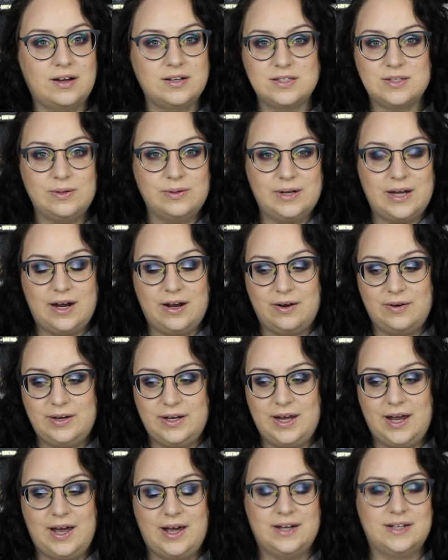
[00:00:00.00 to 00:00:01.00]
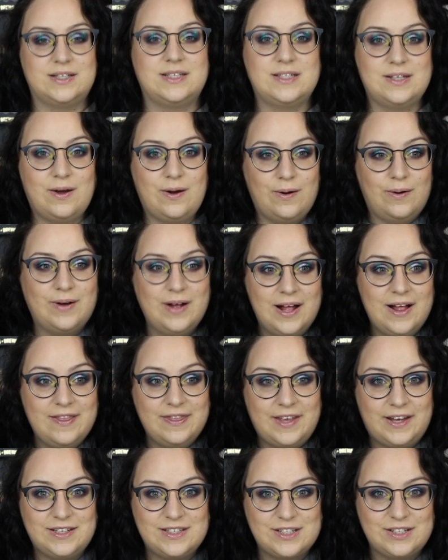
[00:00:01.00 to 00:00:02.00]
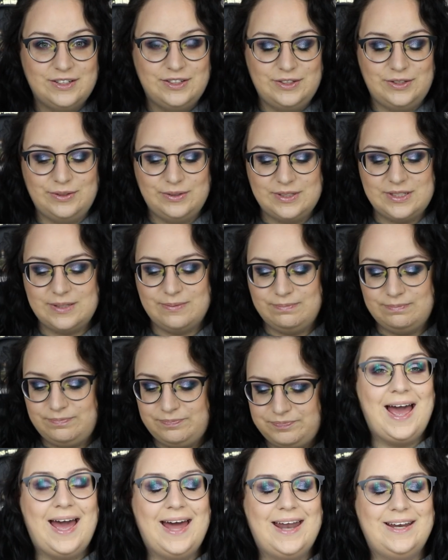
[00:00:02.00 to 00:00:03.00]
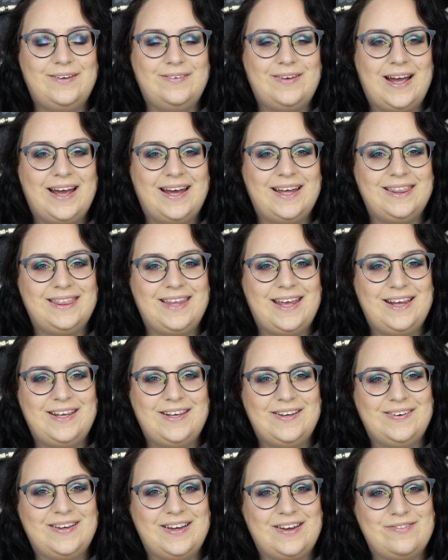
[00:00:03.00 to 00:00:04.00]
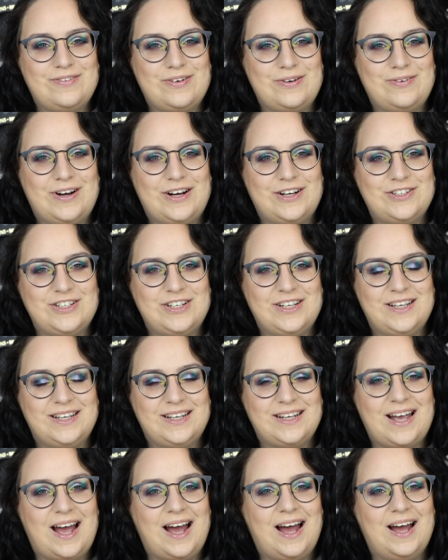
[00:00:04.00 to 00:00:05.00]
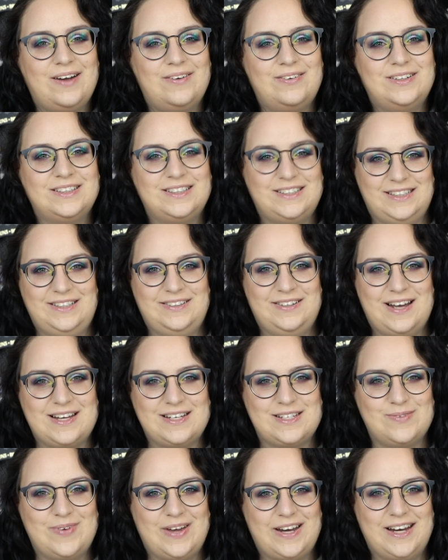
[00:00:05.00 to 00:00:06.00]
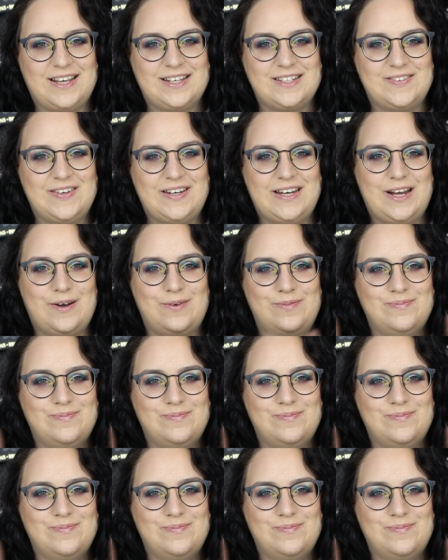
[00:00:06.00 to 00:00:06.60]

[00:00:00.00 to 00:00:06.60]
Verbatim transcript: not sold out yet, so that's good news. Anyway, thank you again for watching. I will see you guys in my next video.